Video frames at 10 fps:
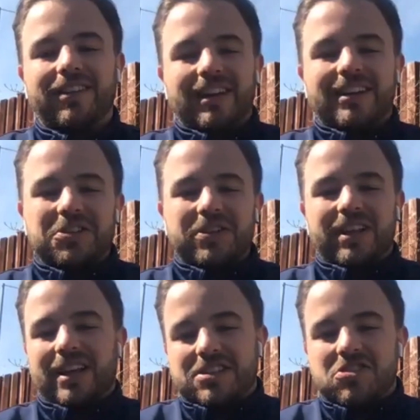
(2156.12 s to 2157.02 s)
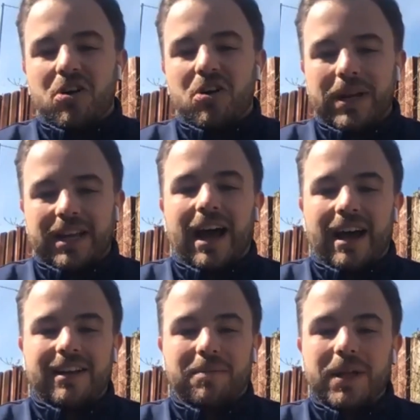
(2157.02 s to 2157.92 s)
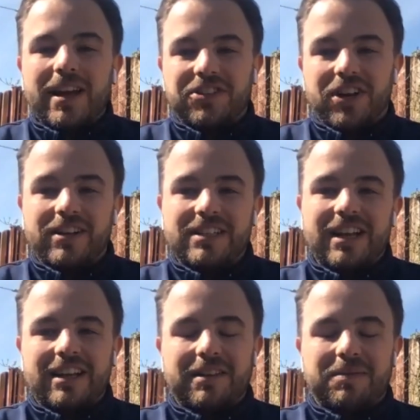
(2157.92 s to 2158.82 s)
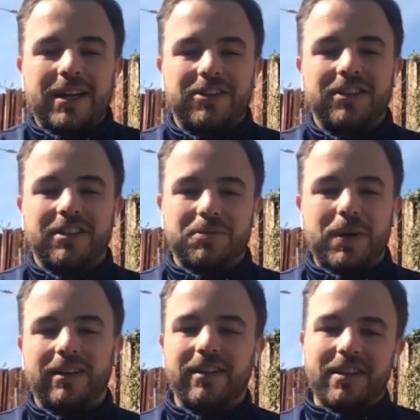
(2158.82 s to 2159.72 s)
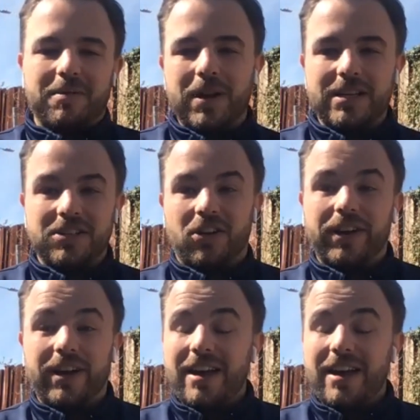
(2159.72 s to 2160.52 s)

So it's normally an adaptation. It's an adaptation to the demand that they're placing on it.